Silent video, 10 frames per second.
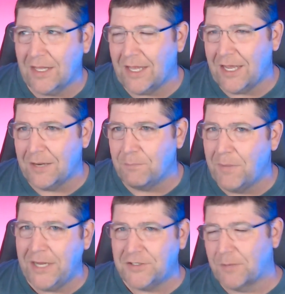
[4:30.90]
It
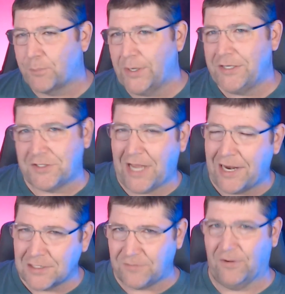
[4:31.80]
makes it pretty
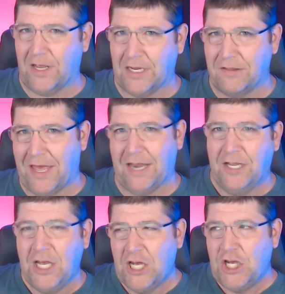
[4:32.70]
satisfying that
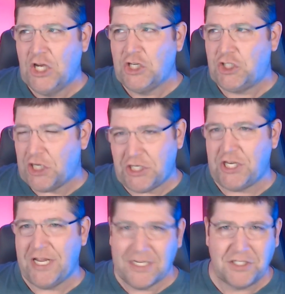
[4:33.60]
she
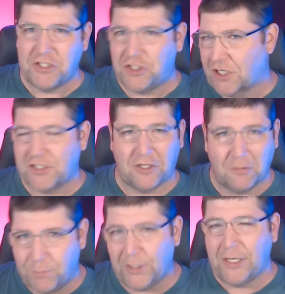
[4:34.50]
isn't just a
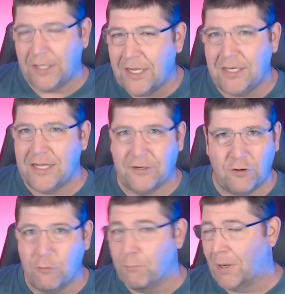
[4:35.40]
complete idiot
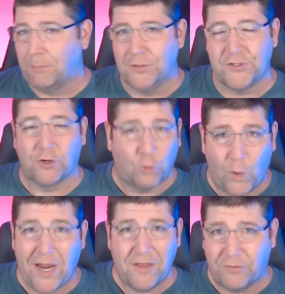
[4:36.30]
who bumbles her
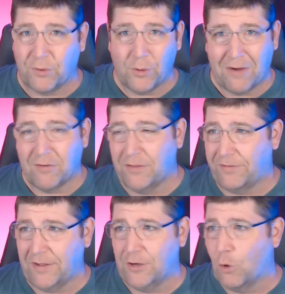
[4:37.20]
way through
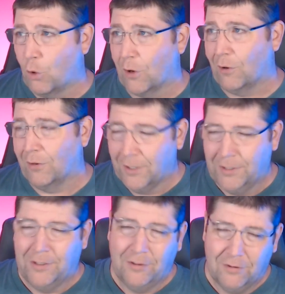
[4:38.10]
everything, or,
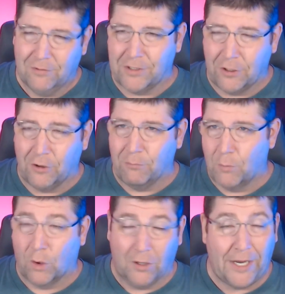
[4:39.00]
you know,
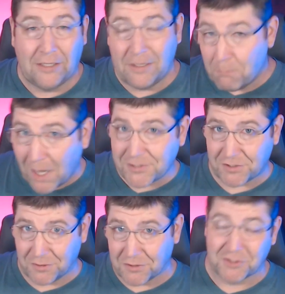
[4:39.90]
more likely
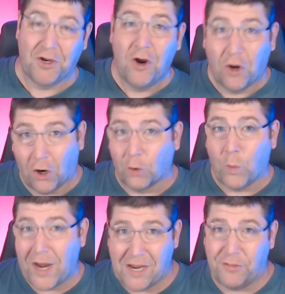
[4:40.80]
muscles her
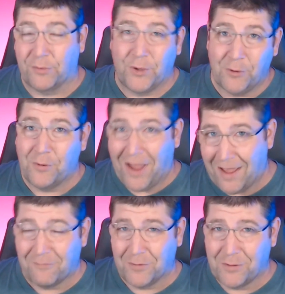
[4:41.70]
way through
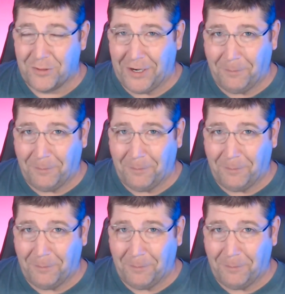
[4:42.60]
everything.